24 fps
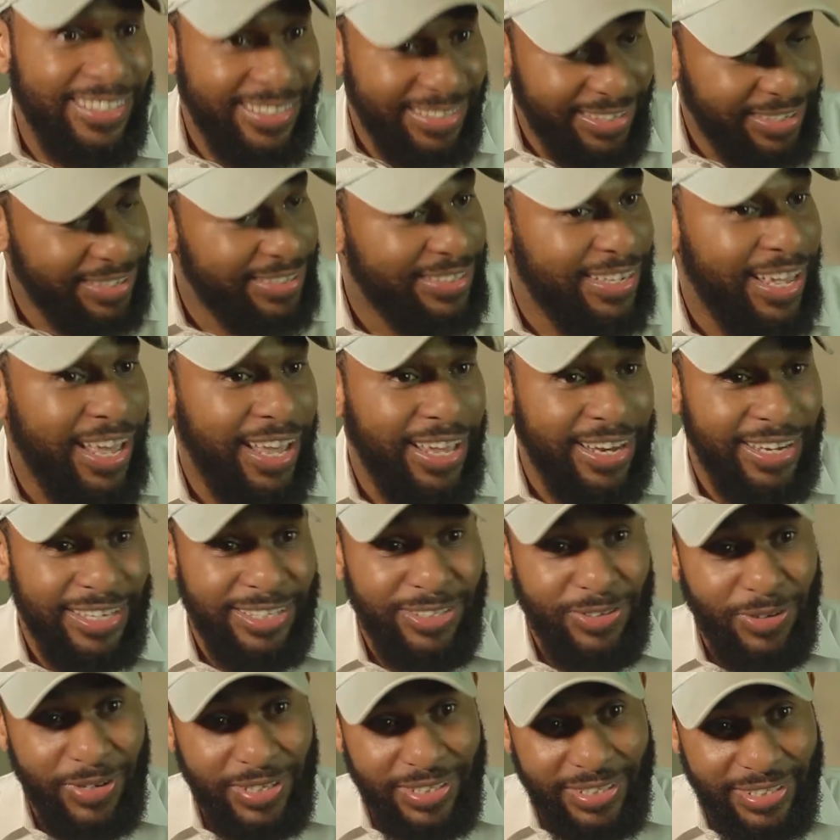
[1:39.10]
Yeah. Exactly,
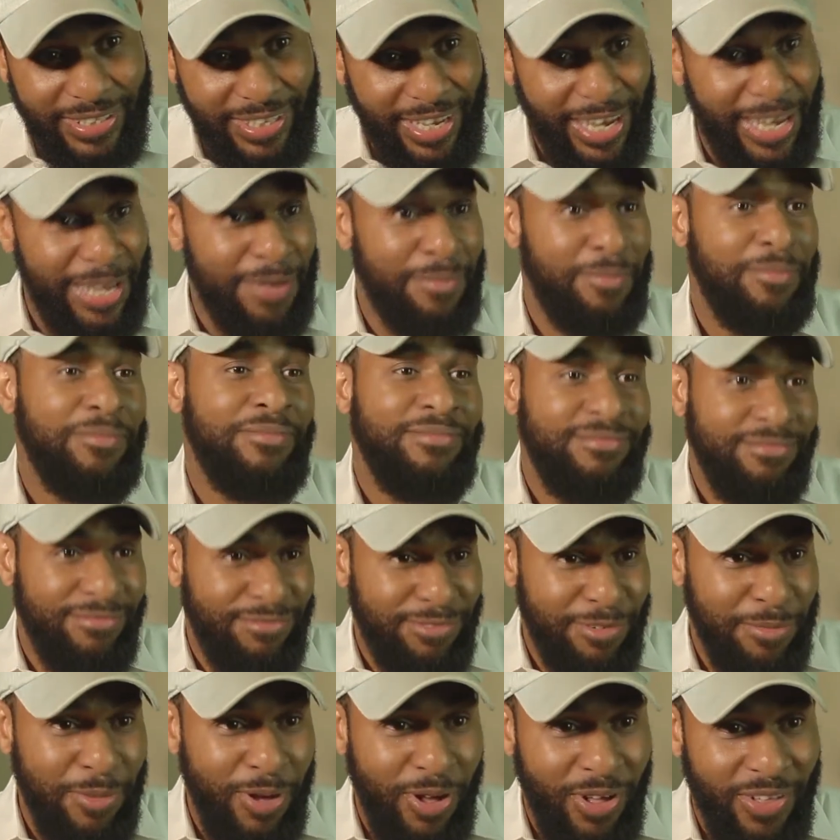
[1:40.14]
so it just came
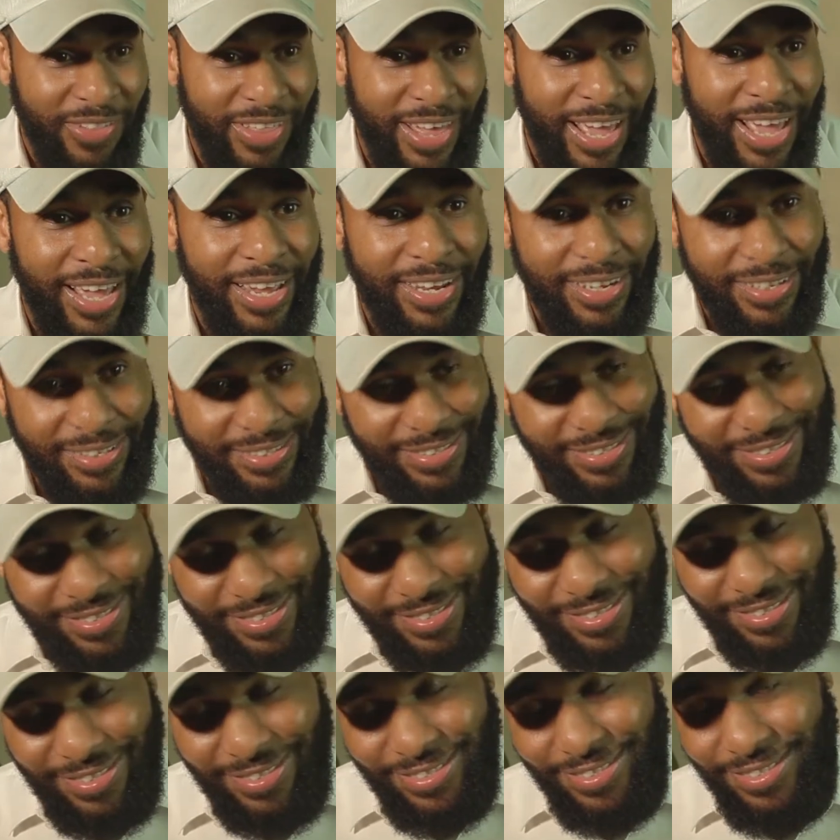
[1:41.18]
from all that.
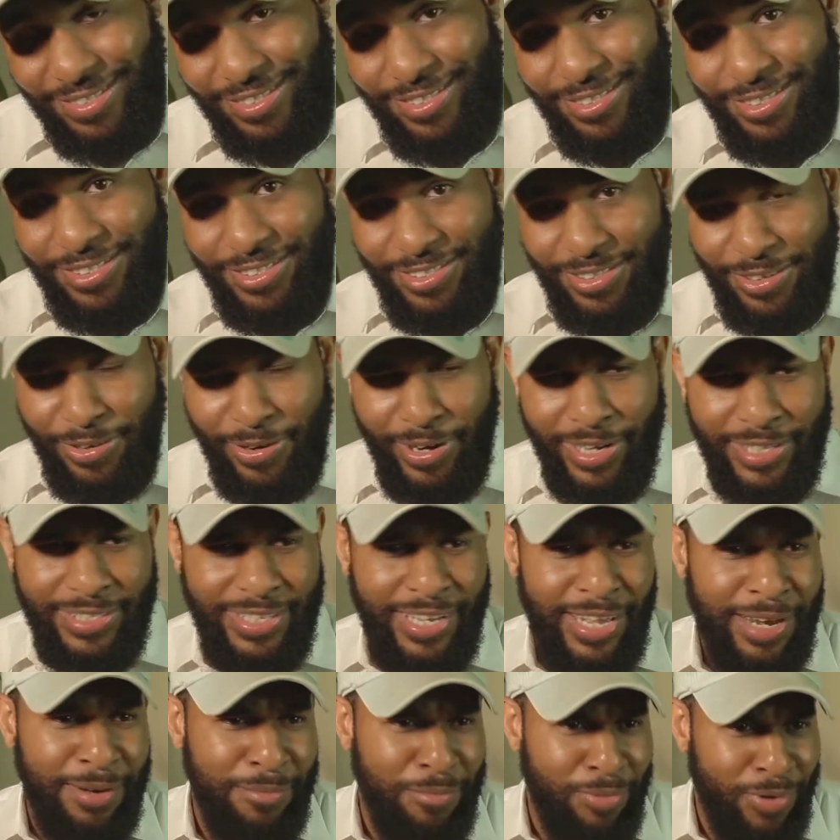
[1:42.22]

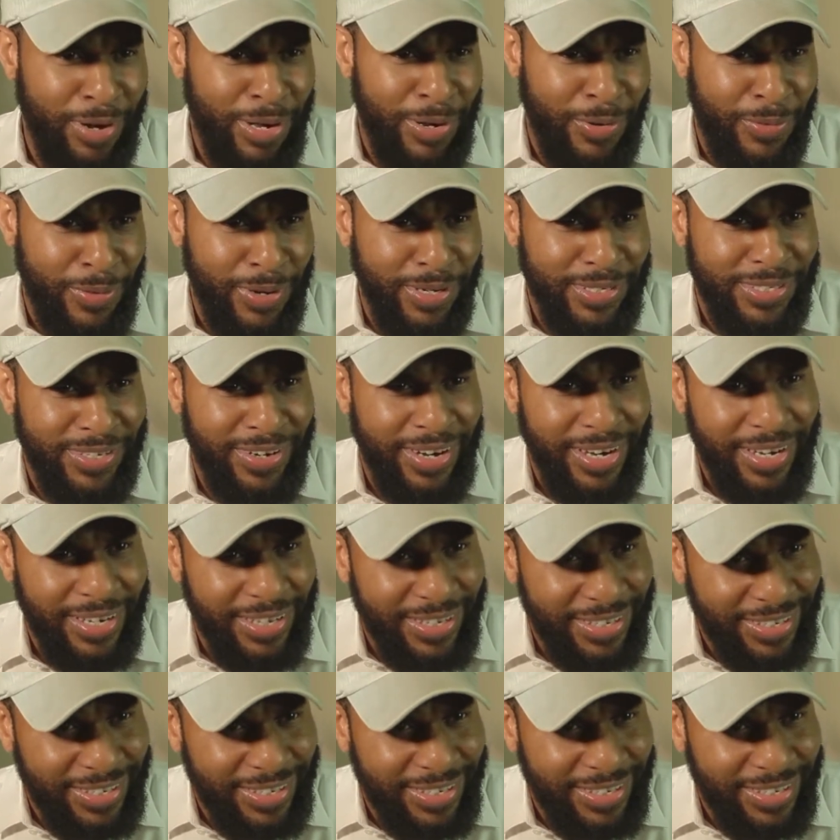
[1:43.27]
Crazy how the brain works, right?